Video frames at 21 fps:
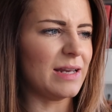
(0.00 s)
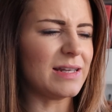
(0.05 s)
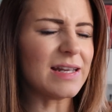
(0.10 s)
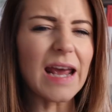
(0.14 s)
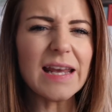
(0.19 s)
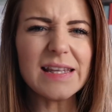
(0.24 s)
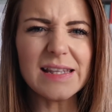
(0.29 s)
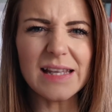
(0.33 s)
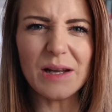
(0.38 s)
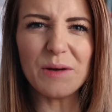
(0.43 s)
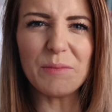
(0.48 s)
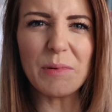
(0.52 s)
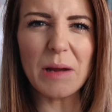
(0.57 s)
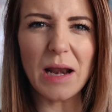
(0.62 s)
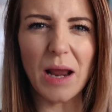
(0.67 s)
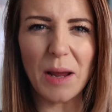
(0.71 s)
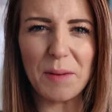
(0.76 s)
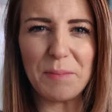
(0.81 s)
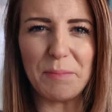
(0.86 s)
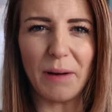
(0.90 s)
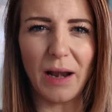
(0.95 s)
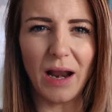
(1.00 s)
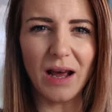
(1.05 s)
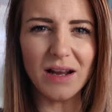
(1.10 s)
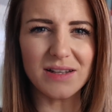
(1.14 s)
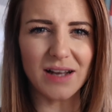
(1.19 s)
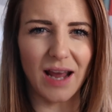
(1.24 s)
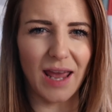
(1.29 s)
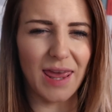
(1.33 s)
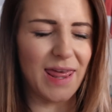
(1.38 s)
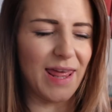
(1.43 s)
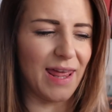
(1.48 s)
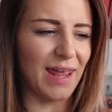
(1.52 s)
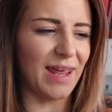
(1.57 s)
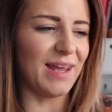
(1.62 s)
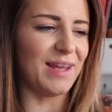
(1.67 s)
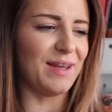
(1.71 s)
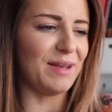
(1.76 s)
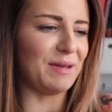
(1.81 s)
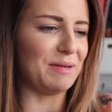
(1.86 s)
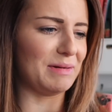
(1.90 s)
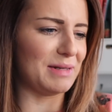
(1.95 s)
it tastes a little bit like blood, I
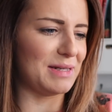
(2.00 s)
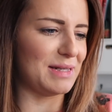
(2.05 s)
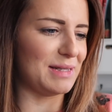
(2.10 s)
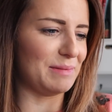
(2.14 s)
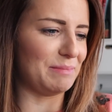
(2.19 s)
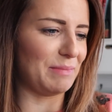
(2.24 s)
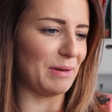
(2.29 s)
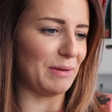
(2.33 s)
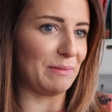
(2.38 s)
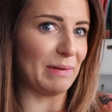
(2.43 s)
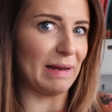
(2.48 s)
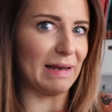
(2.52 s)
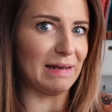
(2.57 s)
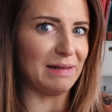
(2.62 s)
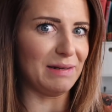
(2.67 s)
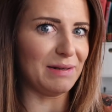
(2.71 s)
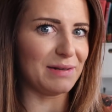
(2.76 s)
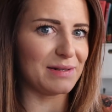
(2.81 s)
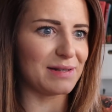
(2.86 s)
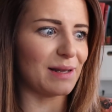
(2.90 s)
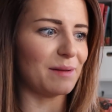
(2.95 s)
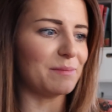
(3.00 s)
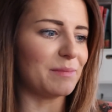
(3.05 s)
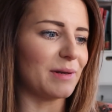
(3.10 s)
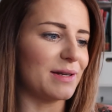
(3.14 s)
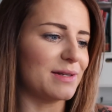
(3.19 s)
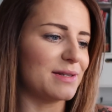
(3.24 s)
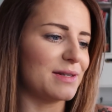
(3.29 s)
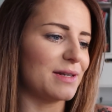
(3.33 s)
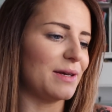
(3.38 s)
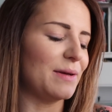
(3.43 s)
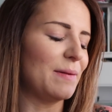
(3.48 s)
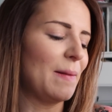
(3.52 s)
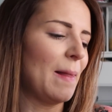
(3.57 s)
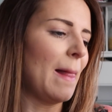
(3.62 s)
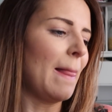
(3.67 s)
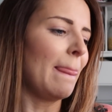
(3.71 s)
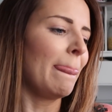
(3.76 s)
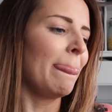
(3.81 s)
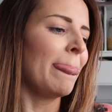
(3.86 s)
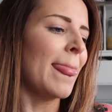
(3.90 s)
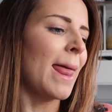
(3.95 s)
think, which is a bit weird. It looks like blood too.
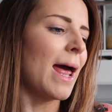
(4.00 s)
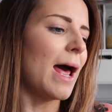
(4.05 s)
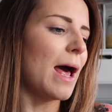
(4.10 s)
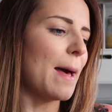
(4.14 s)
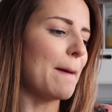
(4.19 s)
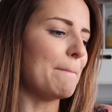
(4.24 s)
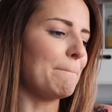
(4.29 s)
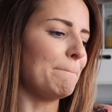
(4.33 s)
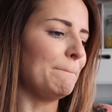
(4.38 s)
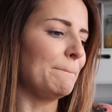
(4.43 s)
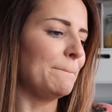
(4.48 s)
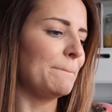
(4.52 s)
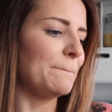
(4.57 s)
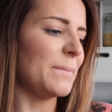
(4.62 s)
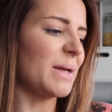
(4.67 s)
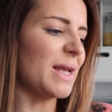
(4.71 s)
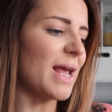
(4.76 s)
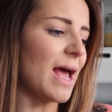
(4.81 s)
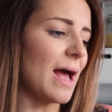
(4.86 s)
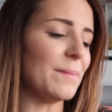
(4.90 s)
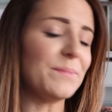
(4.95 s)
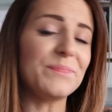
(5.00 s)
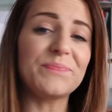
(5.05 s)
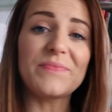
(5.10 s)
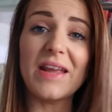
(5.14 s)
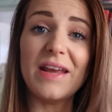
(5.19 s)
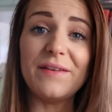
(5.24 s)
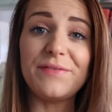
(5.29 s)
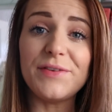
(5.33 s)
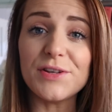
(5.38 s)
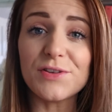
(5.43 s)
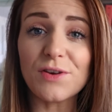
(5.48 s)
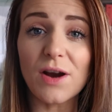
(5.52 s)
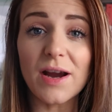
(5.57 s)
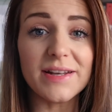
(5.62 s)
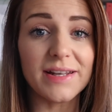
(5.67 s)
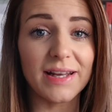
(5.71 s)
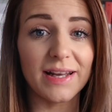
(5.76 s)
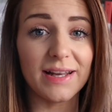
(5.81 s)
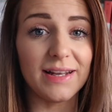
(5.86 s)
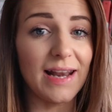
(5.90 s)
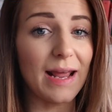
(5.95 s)
Um, but yeah, if you
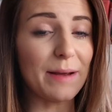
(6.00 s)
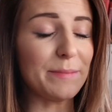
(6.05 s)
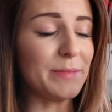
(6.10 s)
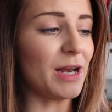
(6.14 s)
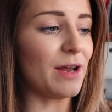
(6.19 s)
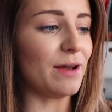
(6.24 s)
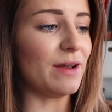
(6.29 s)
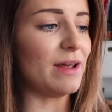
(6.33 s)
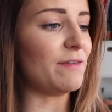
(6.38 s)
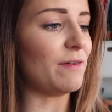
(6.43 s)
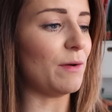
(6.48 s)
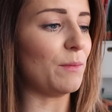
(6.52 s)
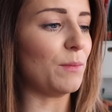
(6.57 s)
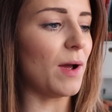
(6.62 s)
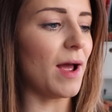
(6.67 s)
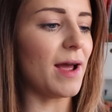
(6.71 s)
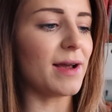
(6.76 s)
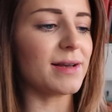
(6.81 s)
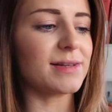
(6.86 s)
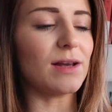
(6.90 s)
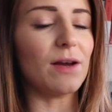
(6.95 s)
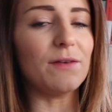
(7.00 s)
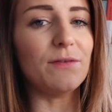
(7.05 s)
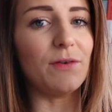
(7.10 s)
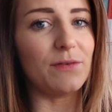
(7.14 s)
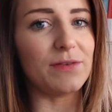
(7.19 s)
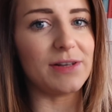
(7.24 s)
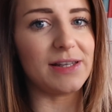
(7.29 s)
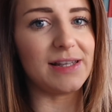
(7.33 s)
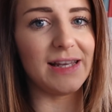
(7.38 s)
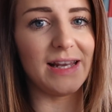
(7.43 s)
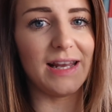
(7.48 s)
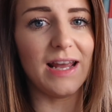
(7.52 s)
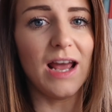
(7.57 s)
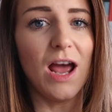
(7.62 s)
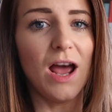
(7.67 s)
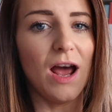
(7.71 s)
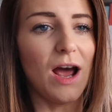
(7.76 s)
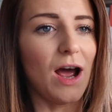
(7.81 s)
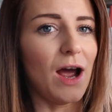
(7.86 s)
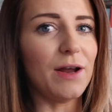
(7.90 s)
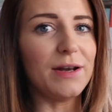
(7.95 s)
tried it let me know if it works I've obviously
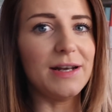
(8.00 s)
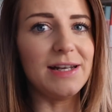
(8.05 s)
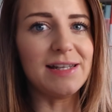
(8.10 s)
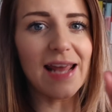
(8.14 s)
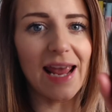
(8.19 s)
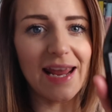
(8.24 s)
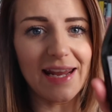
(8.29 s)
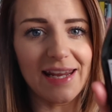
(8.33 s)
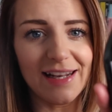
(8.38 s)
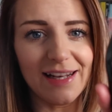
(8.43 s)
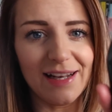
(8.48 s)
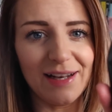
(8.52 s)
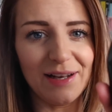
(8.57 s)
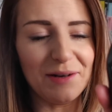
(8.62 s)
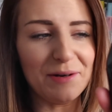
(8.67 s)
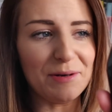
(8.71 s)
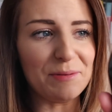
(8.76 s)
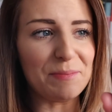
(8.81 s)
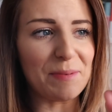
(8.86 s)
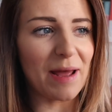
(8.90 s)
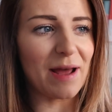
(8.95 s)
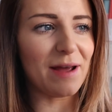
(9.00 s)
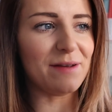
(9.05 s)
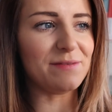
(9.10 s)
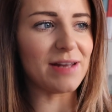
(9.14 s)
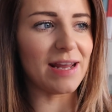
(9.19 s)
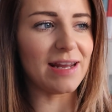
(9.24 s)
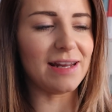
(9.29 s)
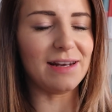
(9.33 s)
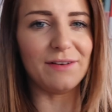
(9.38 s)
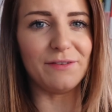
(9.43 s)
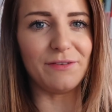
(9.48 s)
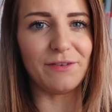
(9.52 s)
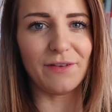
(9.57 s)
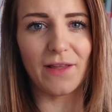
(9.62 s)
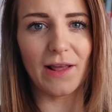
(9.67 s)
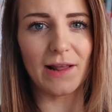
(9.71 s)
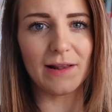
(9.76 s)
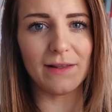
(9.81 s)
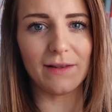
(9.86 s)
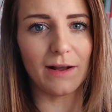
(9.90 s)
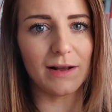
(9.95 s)
only taken a little bit I've taken it for
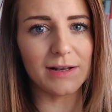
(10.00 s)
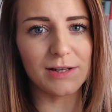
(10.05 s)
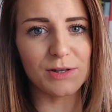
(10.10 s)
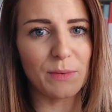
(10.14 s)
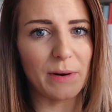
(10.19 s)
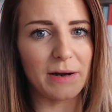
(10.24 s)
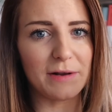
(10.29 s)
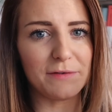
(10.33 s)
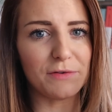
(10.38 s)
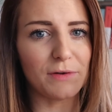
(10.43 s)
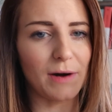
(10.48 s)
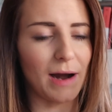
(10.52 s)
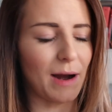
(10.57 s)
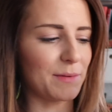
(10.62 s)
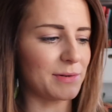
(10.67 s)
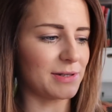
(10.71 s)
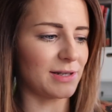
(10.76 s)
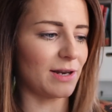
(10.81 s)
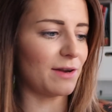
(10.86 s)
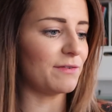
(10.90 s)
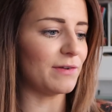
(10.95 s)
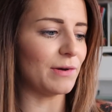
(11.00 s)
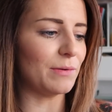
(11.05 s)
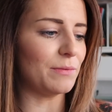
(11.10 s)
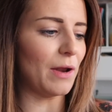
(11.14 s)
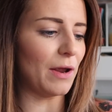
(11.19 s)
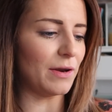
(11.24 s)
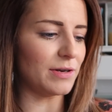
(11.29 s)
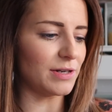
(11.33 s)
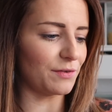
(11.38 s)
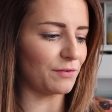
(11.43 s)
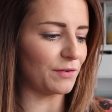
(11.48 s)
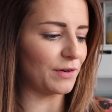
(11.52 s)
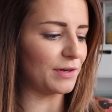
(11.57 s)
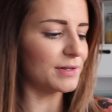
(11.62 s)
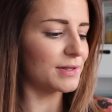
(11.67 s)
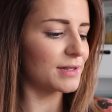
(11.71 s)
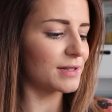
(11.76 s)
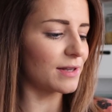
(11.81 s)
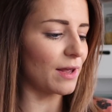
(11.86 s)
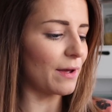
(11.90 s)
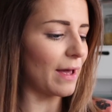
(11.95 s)
the last 24 hours and I feel no
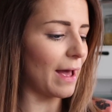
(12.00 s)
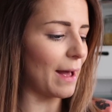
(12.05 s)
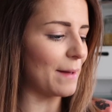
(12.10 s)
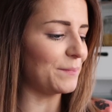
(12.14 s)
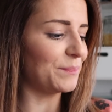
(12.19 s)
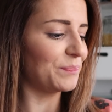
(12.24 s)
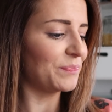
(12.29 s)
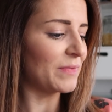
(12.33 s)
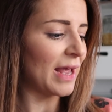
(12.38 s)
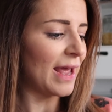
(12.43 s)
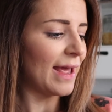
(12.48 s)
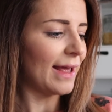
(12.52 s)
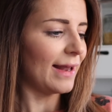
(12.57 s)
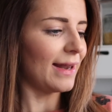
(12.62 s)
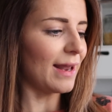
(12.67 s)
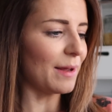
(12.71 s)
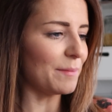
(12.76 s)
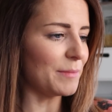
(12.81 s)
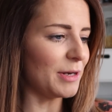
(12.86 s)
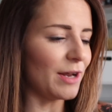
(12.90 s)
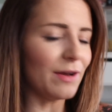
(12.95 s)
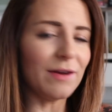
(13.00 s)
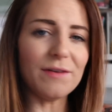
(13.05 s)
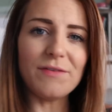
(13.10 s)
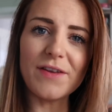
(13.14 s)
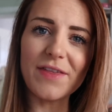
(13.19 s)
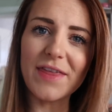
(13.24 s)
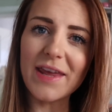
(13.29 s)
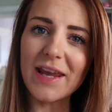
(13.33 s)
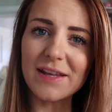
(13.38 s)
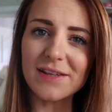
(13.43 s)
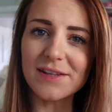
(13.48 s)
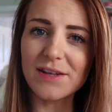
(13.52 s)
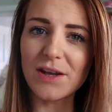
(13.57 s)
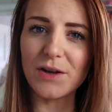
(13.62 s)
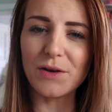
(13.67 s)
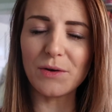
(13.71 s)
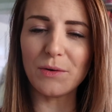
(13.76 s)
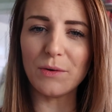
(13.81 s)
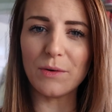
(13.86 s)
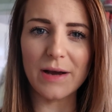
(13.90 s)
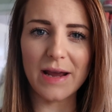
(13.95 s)
difference so um let me know if you think it's
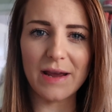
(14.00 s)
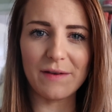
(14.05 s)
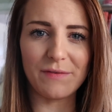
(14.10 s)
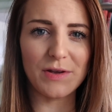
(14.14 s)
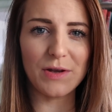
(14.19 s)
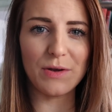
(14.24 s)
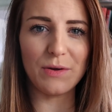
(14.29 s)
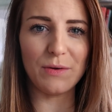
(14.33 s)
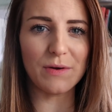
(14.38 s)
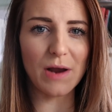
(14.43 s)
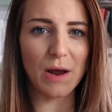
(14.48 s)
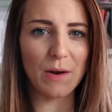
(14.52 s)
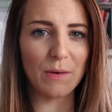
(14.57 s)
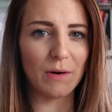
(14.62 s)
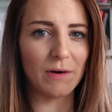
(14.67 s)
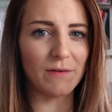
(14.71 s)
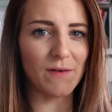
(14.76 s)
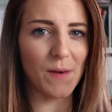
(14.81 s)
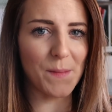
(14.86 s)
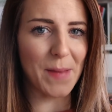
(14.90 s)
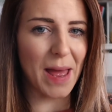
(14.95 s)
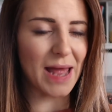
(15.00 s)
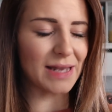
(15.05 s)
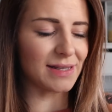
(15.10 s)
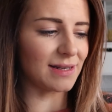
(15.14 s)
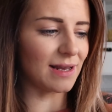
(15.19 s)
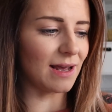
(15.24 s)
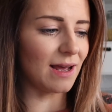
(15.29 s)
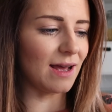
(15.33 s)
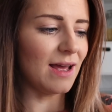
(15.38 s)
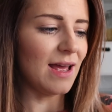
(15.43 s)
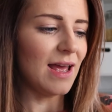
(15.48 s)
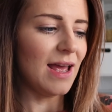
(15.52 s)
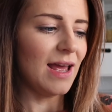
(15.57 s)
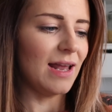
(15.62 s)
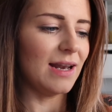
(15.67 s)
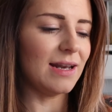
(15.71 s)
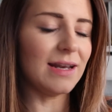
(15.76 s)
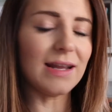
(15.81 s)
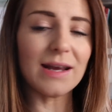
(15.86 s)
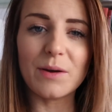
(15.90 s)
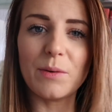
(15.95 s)
good or if you know of a better
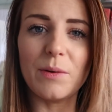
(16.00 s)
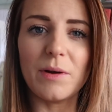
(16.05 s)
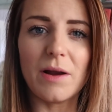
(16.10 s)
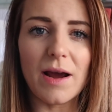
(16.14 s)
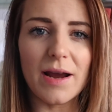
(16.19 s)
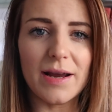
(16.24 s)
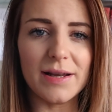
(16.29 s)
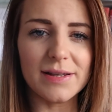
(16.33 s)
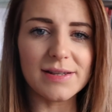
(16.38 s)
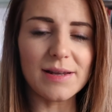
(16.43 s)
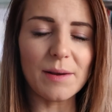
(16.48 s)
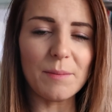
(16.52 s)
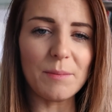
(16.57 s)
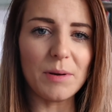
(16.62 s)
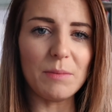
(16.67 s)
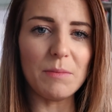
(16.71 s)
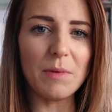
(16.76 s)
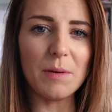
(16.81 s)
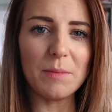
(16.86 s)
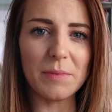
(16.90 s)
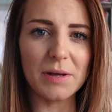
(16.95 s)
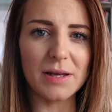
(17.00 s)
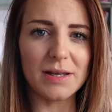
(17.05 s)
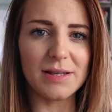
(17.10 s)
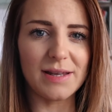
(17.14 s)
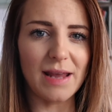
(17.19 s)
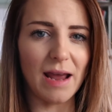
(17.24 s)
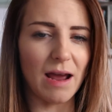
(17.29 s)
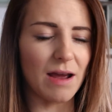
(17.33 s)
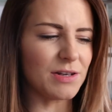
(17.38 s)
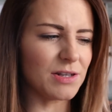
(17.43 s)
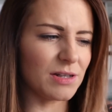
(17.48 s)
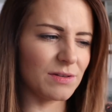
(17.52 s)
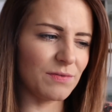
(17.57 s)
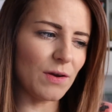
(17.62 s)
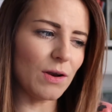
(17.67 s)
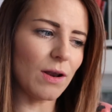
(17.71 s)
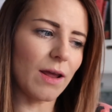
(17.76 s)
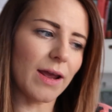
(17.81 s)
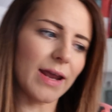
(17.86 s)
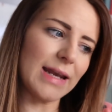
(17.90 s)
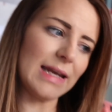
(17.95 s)
liquid iron supplement because yeah I just
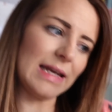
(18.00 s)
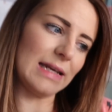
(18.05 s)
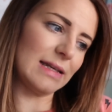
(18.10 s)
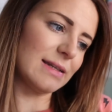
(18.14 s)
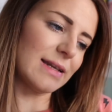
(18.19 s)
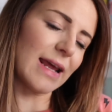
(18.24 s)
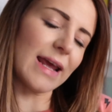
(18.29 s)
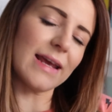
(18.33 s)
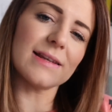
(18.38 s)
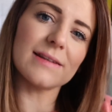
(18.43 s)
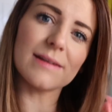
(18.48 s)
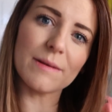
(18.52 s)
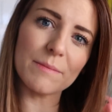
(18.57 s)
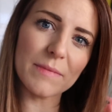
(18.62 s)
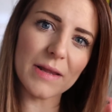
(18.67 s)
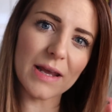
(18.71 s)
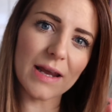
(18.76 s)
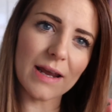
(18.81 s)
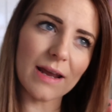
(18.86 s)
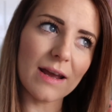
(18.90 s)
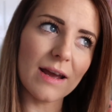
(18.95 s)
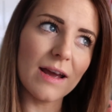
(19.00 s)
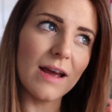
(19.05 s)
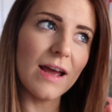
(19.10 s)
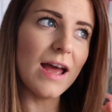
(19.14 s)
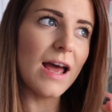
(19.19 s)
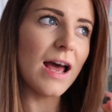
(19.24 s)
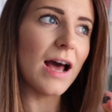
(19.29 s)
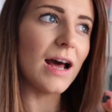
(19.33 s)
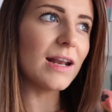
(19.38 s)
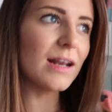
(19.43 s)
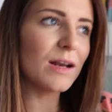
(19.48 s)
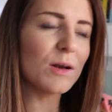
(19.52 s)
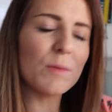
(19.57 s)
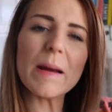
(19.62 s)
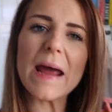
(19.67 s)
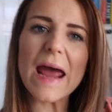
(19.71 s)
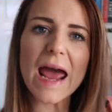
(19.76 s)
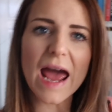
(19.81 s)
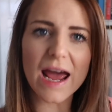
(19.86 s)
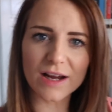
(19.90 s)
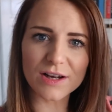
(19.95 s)
feel like I need to take something a little
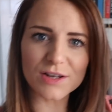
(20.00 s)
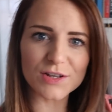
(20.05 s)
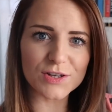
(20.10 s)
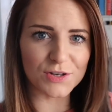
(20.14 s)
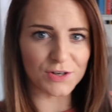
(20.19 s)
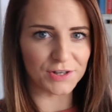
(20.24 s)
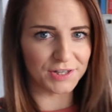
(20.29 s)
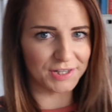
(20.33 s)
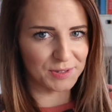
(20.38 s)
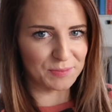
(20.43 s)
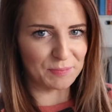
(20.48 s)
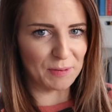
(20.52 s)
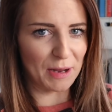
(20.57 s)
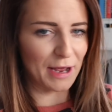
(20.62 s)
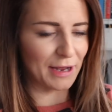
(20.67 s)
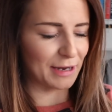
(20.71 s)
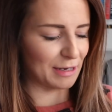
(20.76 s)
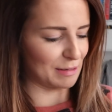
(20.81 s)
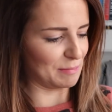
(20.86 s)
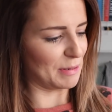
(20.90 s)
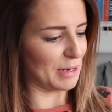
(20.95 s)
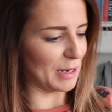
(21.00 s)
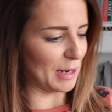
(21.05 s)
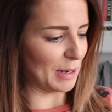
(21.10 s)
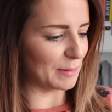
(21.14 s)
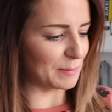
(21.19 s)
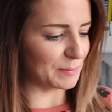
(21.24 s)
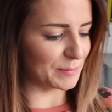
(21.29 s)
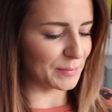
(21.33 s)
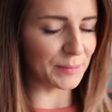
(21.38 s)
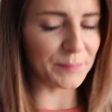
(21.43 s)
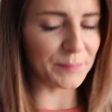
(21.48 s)
bit extra to perk me up